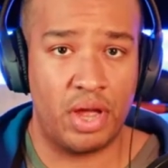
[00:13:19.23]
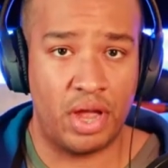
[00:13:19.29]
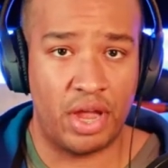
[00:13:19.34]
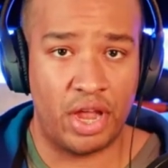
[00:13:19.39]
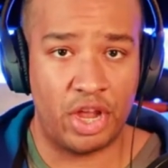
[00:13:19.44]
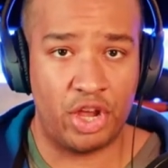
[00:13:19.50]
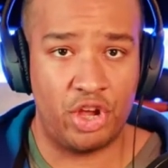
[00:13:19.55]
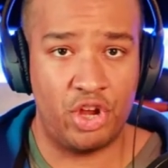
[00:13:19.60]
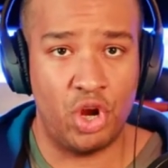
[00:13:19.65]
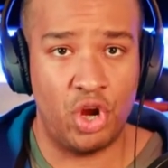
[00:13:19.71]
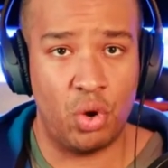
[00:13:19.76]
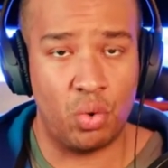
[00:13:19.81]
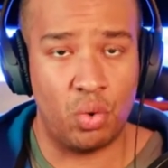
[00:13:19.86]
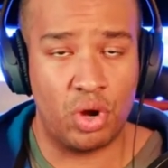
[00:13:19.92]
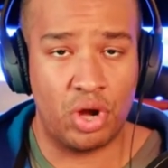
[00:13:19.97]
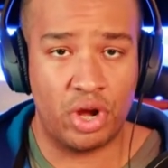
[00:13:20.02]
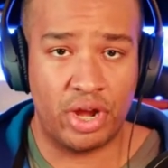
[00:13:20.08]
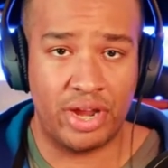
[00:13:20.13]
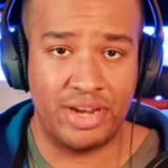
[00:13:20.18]
you know,
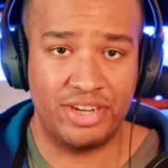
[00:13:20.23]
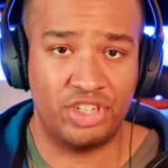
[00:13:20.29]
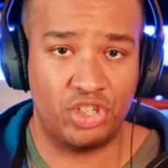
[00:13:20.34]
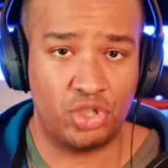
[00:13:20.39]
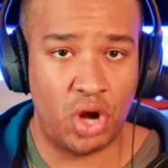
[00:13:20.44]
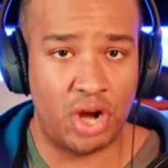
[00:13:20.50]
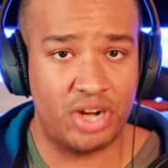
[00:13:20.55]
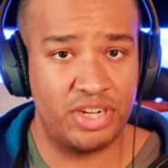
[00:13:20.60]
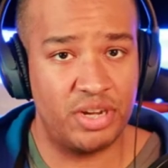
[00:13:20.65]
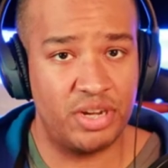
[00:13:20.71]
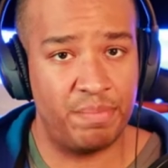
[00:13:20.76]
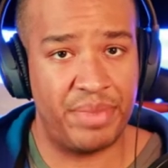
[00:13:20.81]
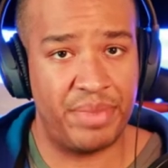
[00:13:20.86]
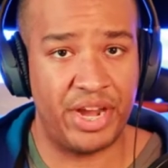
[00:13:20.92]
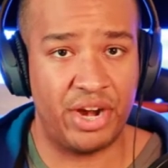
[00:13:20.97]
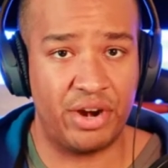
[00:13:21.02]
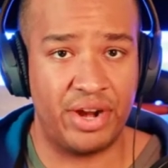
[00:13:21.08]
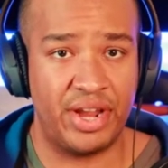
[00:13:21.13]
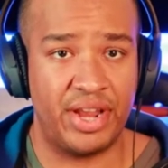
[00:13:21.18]
construction
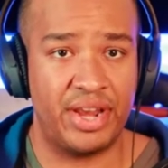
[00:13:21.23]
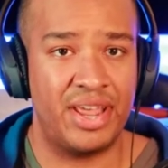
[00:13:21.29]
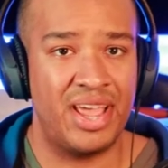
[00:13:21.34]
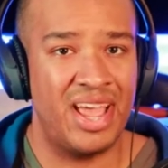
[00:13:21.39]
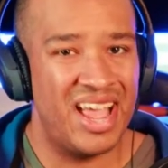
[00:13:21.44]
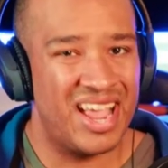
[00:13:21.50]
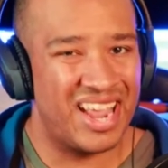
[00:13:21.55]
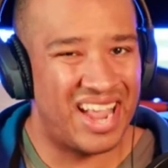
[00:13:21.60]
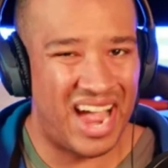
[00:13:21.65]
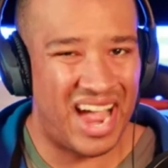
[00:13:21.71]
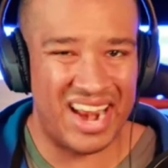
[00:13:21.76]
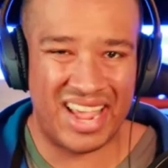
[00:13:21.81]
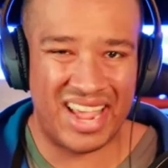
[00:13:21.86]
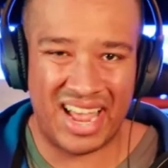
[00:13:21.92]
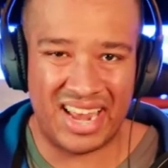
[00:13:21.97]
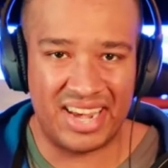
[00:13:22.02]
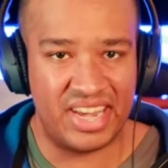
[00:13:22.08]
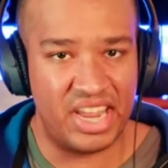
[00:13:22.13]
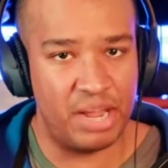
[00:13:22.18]
period kind of
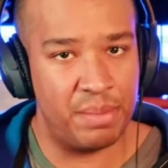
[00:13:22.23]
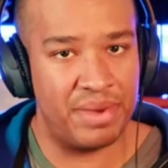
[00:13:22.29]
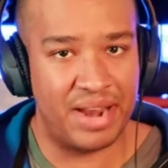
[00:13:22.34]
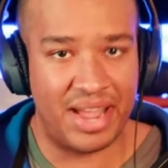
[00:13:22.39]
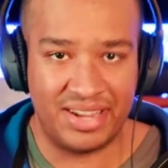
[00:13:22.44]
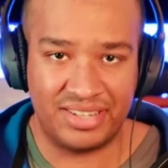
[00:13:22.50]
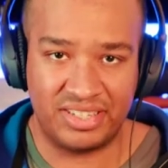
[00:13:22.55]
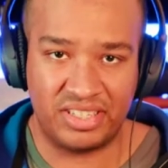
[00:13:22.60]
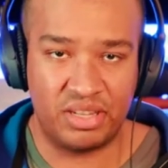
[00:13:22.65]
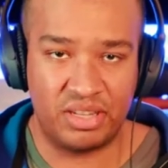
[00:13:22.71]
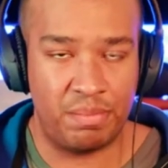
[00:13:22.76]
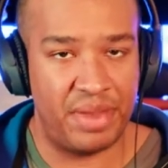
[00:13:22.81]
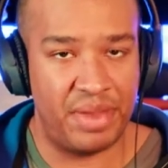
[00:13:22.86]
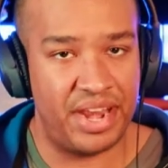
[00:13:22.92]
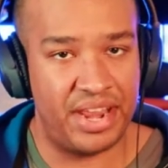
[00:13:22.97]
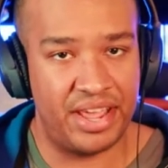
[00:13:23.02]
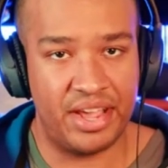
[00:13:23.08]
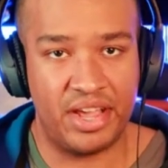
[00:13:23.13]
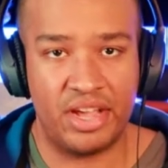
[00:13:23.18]
got demonized in the
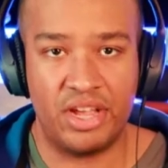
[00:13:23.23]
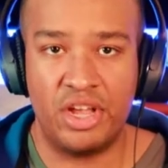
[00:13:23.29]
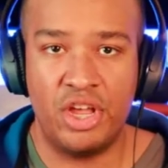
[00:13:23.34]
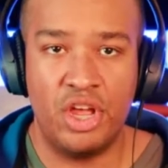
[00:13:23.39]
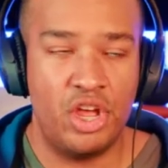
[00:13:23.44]
media.